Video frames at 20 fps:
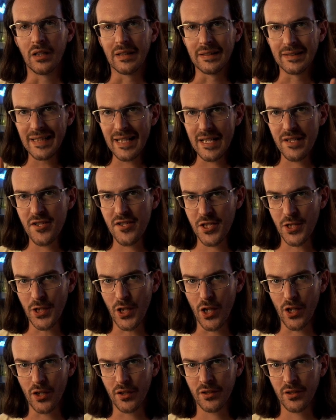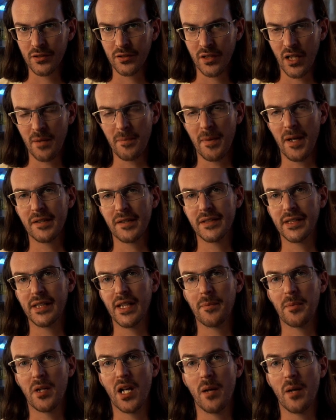Let's talk about the
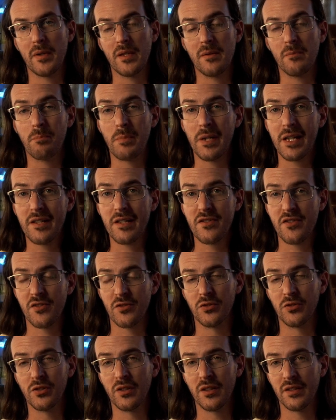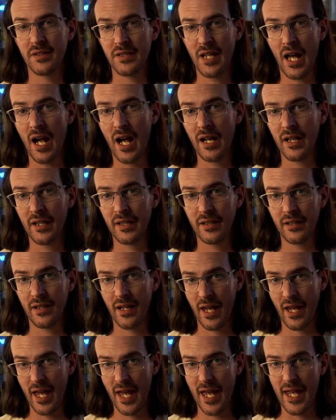upcoming Pixel
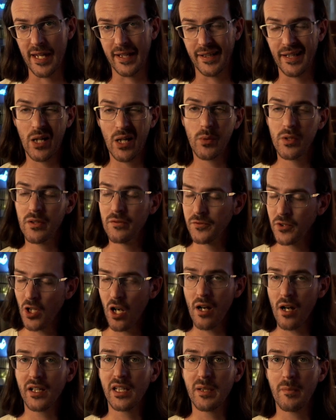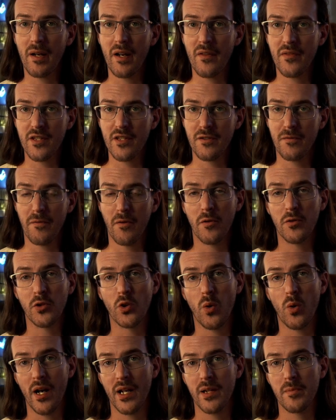9a. Now, we've talked about this phone
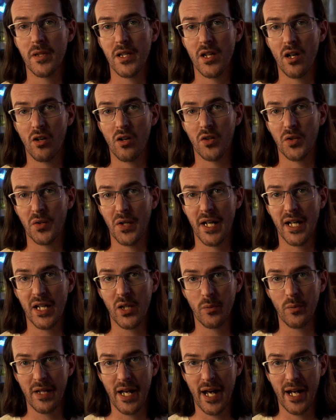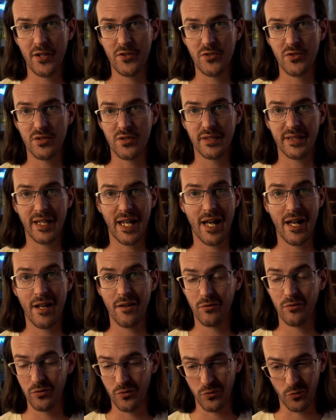quite a bit already. We actually
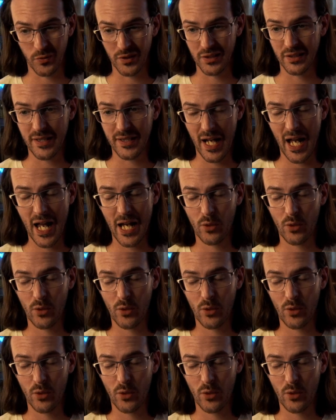have really high